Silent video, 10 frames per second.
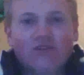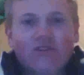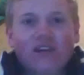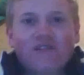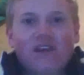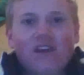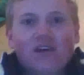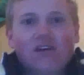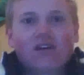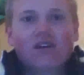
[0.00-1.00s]
on the five
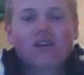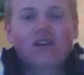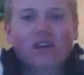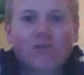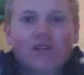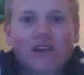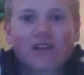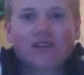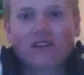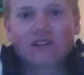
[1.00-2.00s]
K.
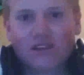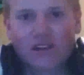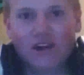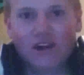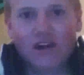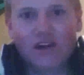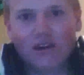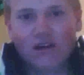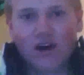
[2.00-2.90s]
Gamertag is X Deny.